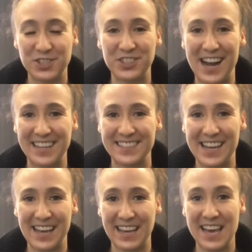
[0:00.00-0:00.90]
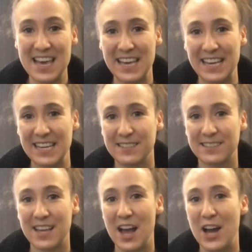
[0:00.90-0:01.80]
chassé is
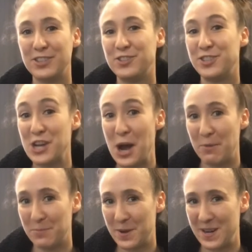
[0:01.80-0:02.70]
a jump,